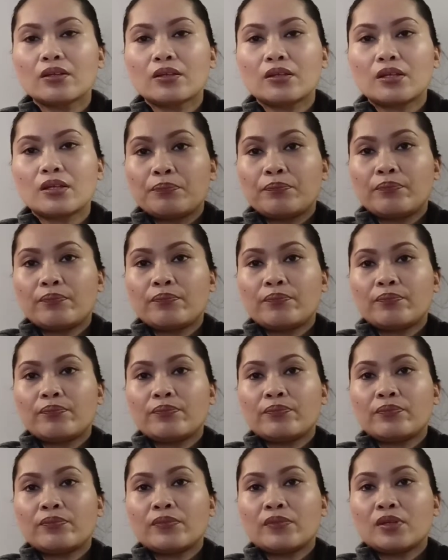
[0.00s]
Tip:
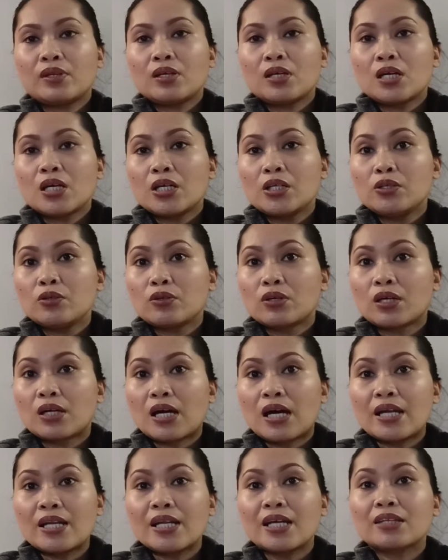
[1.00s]
you
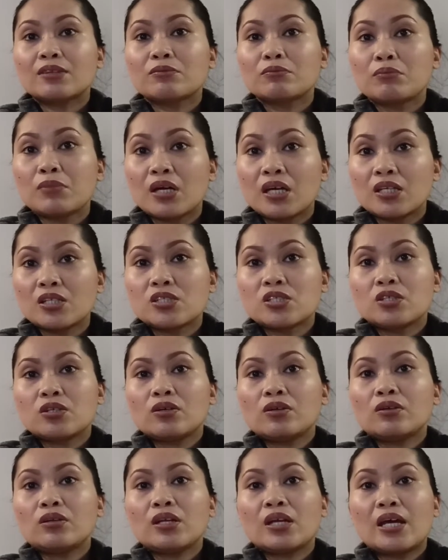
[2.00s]
cannot
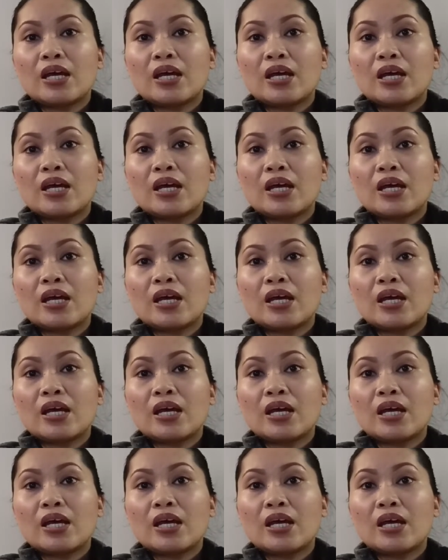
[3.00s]
mention